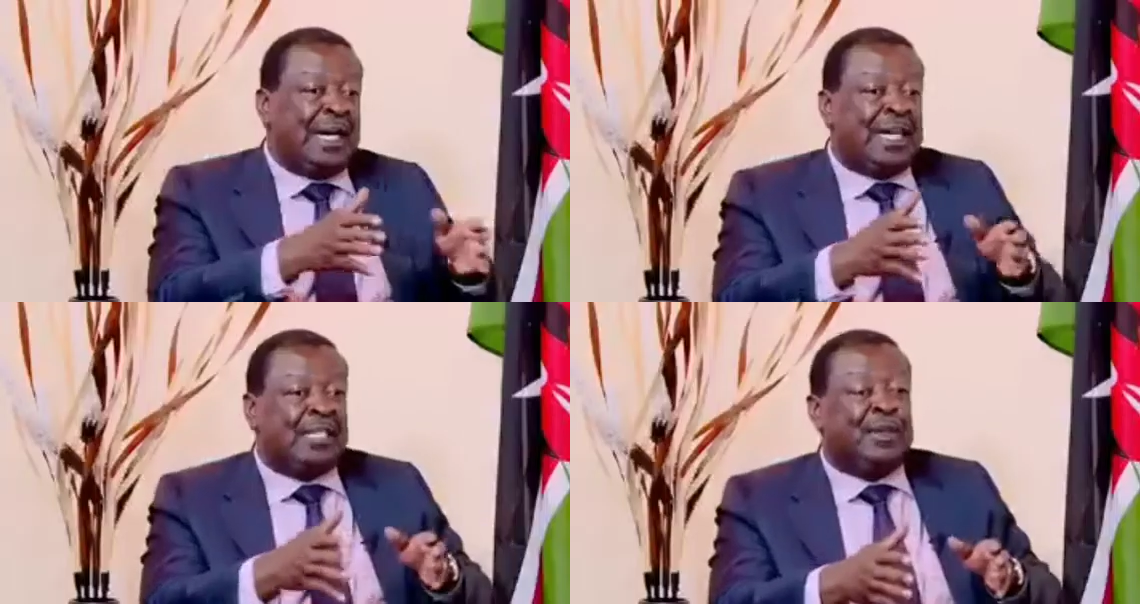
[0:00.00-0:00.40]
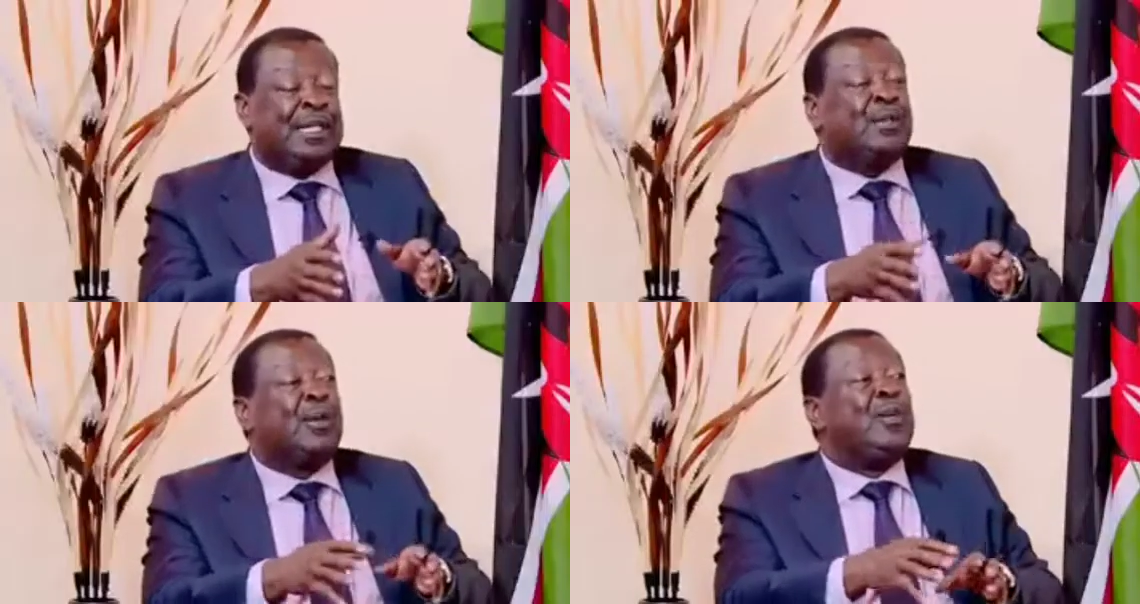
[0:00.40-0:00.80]

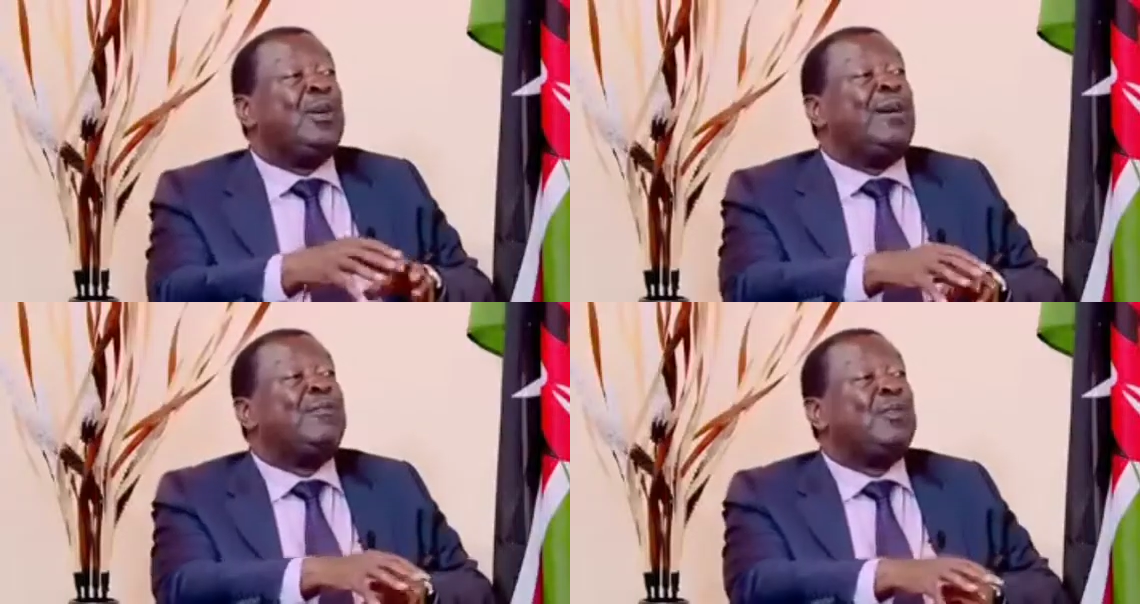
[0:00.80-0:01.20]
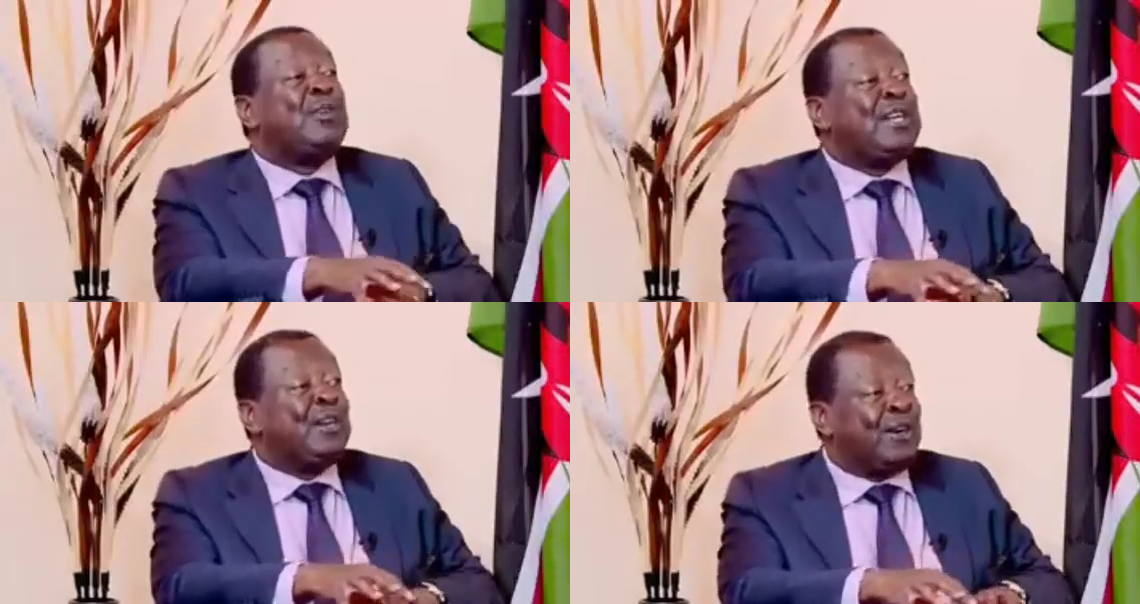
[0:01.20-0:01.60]
aspects where you have to
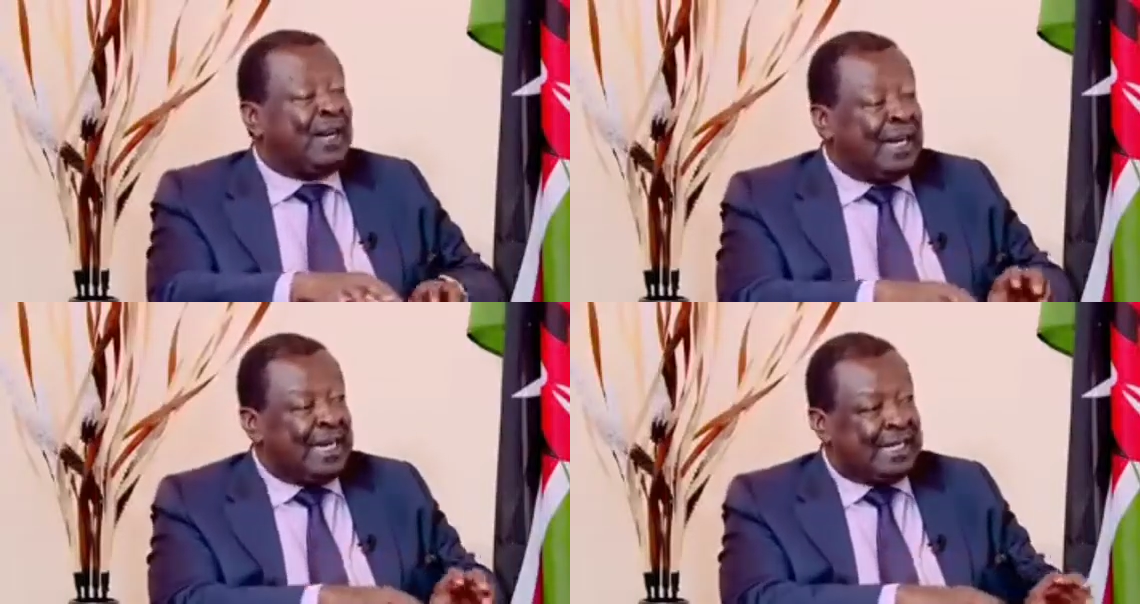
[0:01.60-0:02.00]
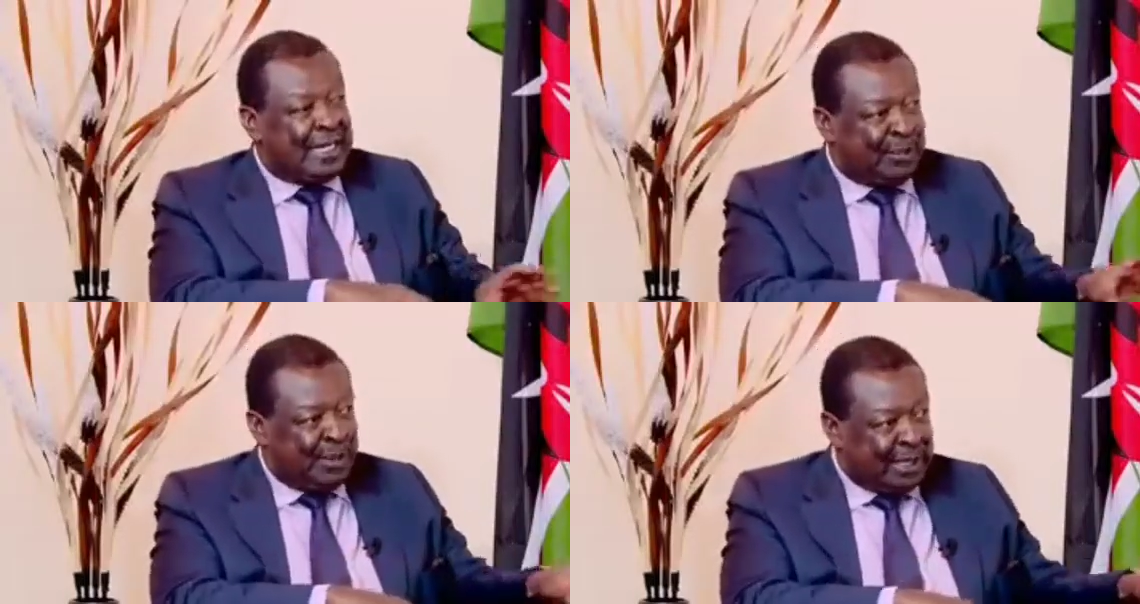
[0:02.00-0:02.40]
reorganize
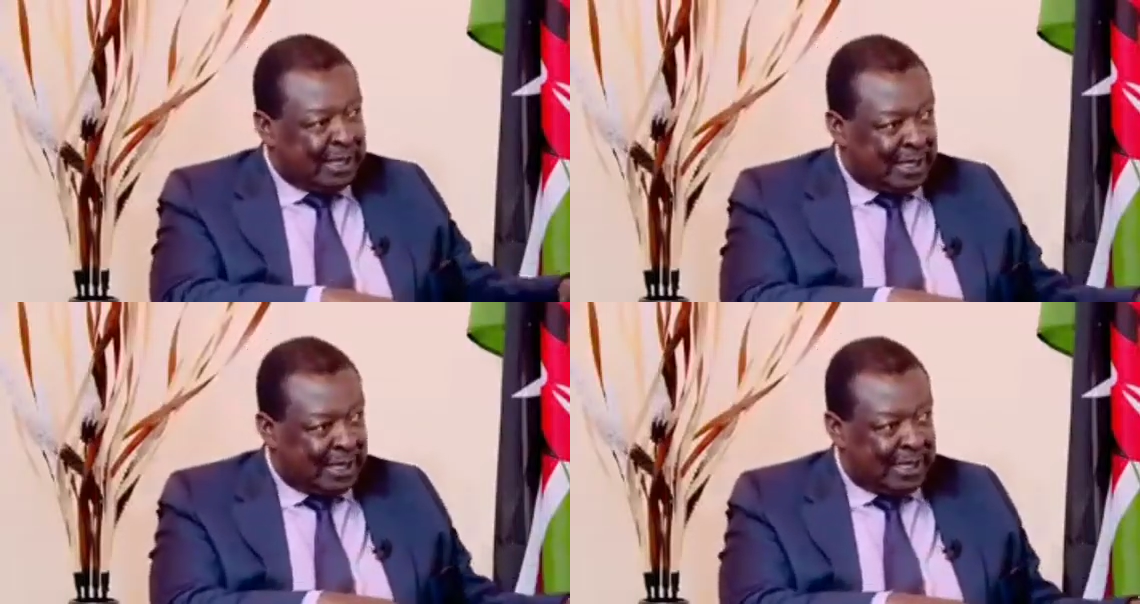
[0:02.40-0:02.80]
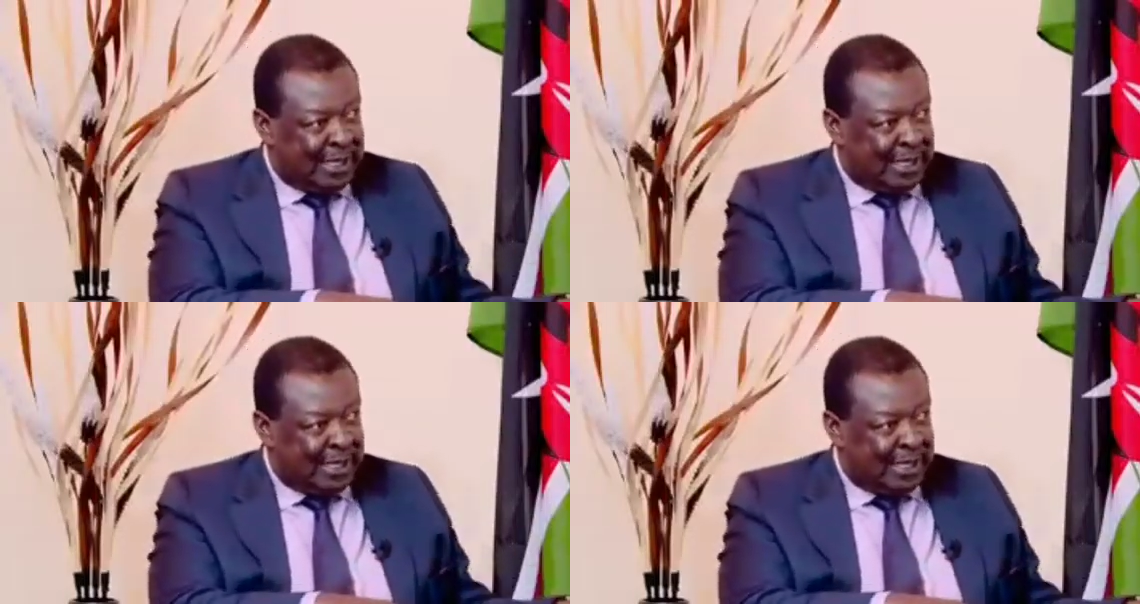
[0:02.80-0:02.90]
expenditure.